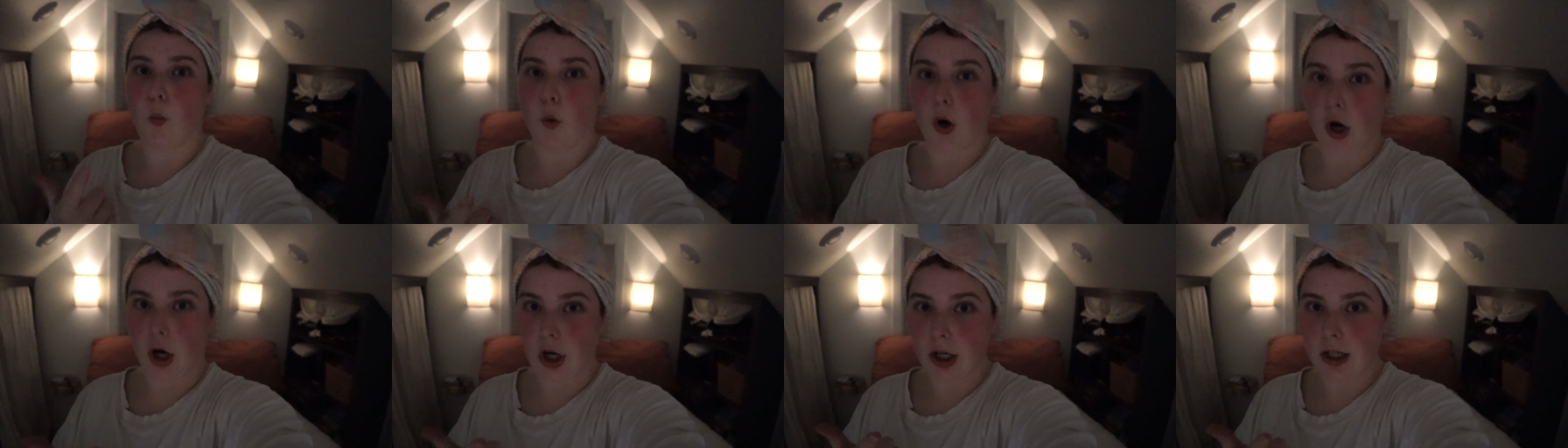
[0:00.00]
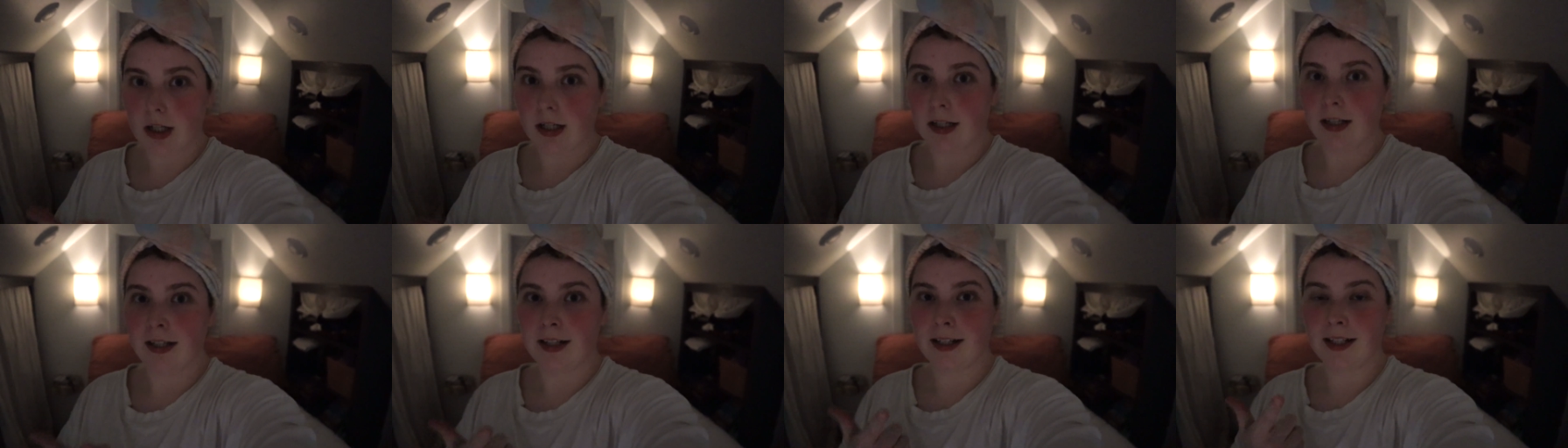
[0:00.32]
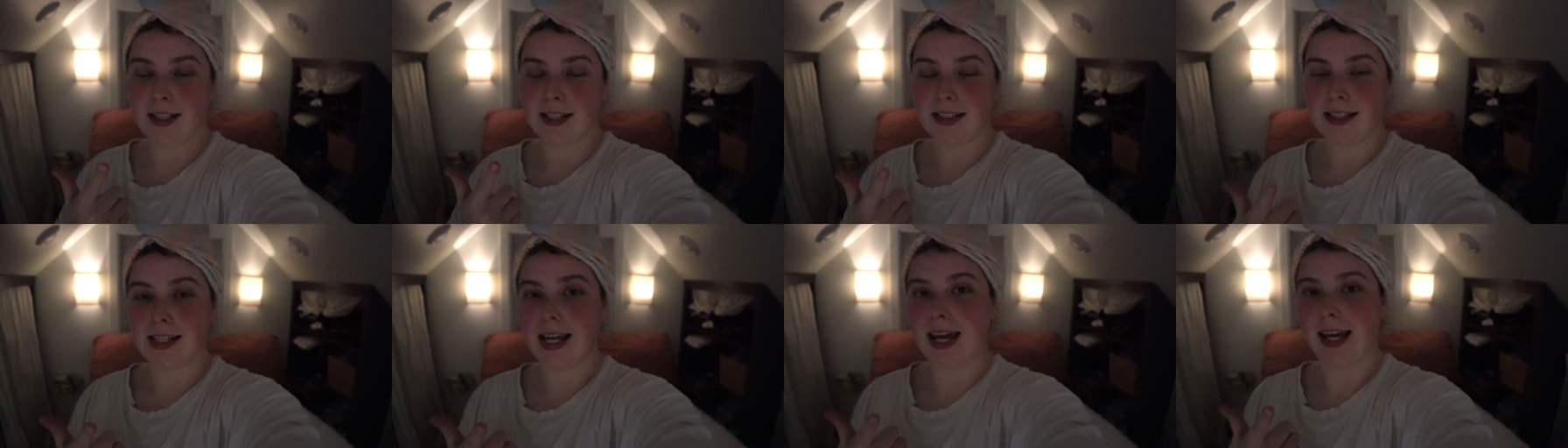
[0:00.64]
work
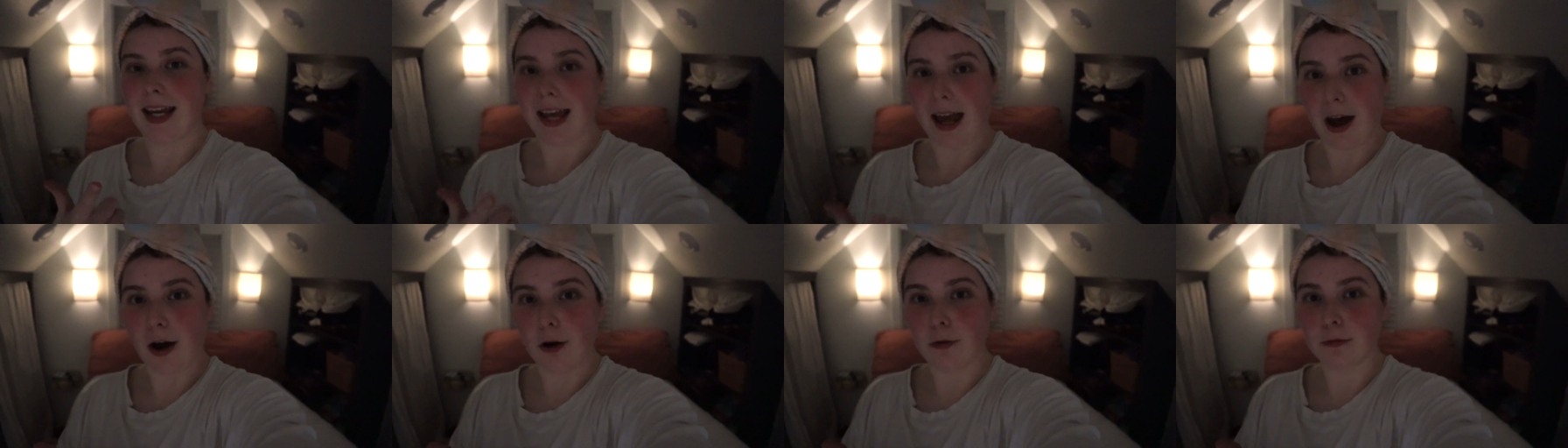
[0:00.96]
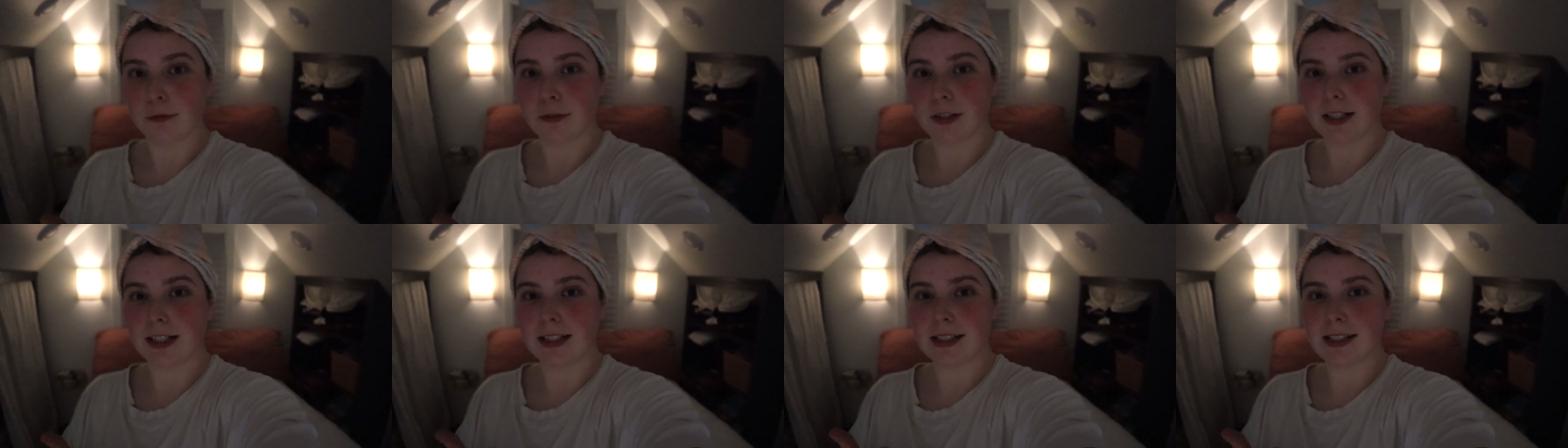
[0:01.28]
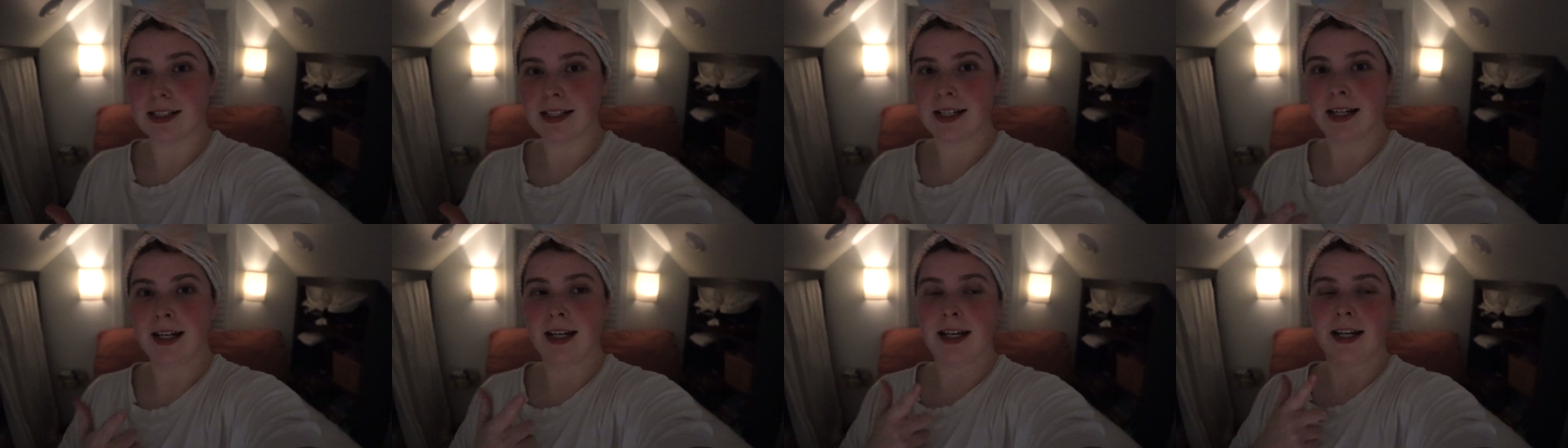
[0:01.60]
day
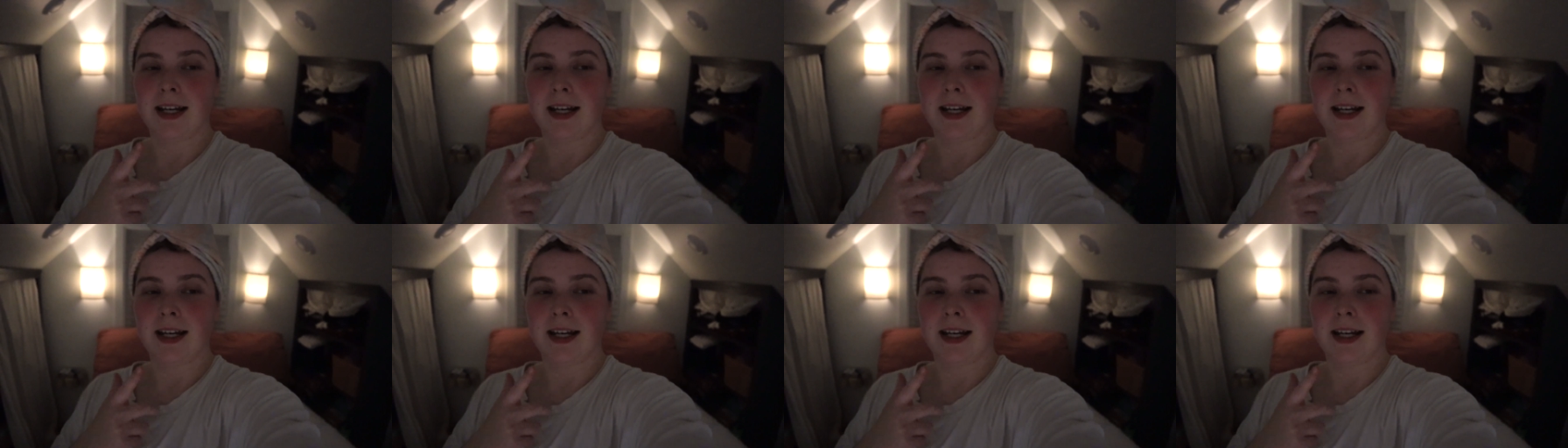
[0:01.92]
outfit